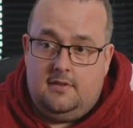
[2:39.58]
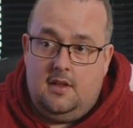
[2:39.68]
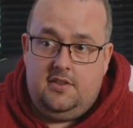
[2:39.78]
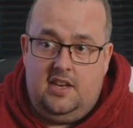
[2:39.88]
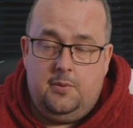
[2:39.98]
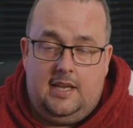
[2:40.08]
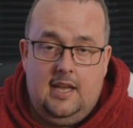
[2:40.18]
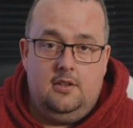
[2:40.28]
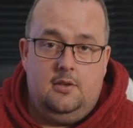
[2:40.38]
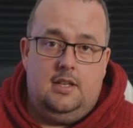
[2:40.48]
think we
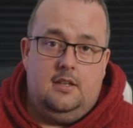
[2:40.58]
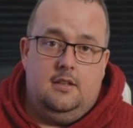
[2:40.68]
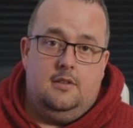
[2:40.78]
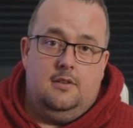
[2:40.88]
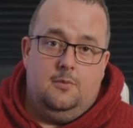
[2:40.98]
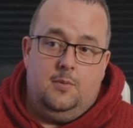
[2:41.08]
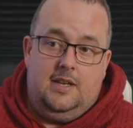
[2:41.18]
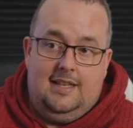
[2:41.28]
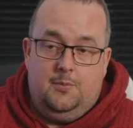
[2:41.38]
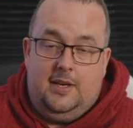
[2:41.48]
can do it.
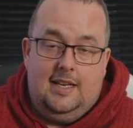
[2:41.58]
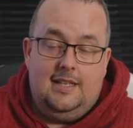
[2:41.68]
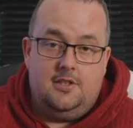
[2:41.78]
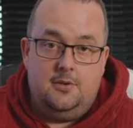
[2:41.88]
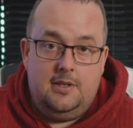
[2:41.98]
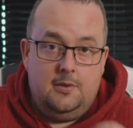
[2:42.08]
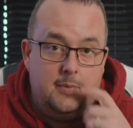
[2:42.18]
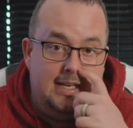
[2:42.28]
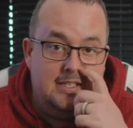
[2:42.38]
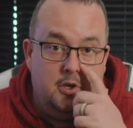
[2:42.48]
We need to do it.
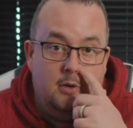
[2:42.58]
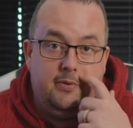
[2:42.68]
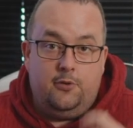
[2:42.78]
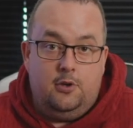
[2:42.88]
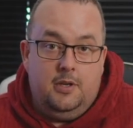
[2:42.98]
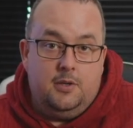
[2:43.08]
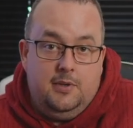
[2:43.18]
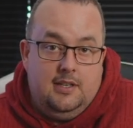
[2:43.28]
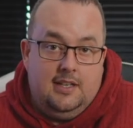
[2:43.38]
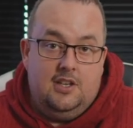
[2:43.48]
We need to not perform like we
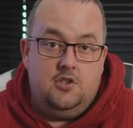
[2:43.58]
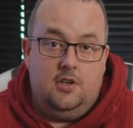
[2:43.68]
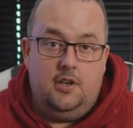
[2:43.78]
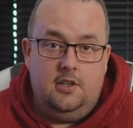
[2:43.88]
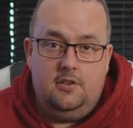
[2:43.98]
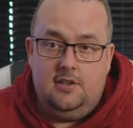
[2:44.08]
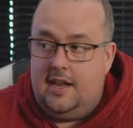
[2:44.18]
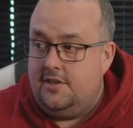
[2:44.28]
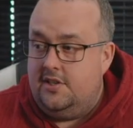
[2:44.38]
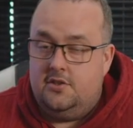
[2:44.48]
did against United and
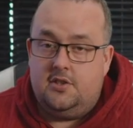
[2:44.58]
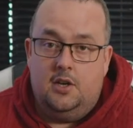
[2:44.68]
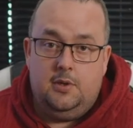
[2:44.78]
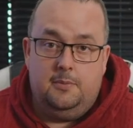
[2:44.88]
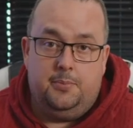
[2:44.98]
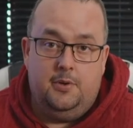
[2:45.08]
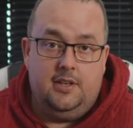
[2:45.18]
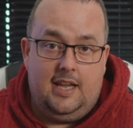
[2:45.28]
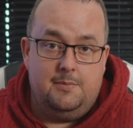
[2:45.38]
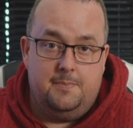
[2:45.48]
actually just go and put a
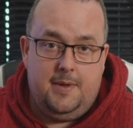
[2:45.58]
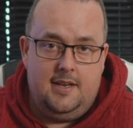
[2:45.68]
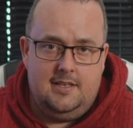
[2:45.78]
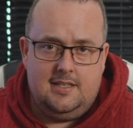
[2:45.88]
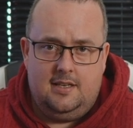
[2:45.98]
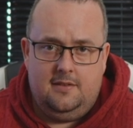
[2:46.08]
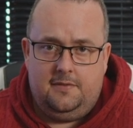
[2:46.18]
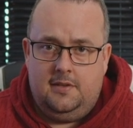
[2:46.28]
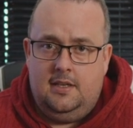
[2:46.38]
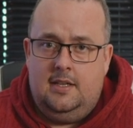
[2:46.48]
game to bed instead of
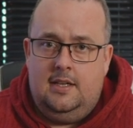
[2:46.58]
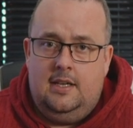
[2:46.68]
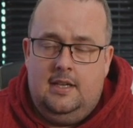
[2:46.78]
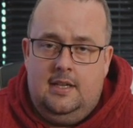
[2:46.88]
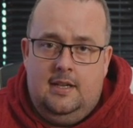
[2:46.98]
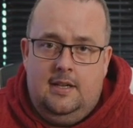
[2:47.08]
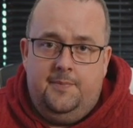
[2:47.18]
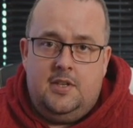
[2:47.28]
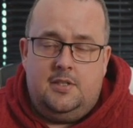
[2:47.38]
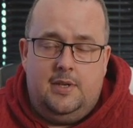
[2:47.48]

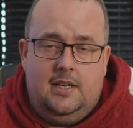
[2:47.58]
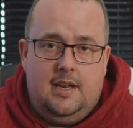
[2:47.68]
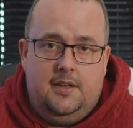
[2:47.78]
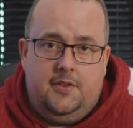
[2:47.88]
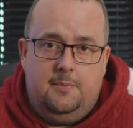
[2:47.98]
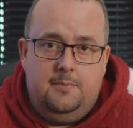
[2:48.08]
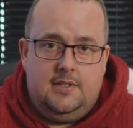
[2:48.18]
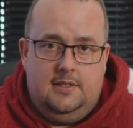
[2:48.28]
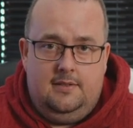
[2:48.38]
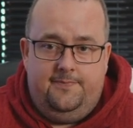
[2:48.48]
twiddling our thumbs
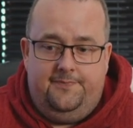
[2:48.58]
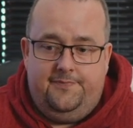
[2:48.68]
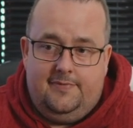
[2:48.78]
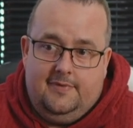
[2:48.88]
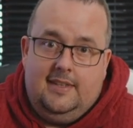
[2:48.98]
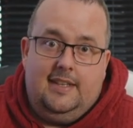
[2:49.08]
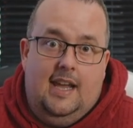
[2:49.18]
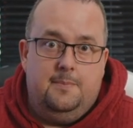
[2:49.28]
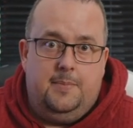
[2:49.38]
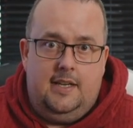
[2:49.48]
and
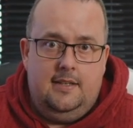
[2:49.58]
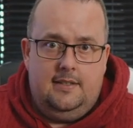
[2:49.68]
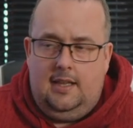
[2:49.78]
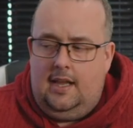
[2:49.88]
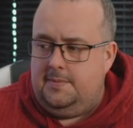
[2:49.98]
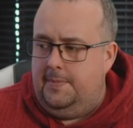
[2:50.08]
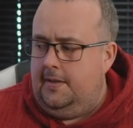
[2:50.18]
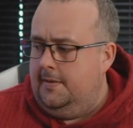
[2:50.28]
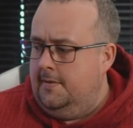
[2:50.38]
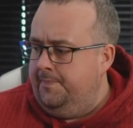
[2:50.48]
getting beaten in the last minute.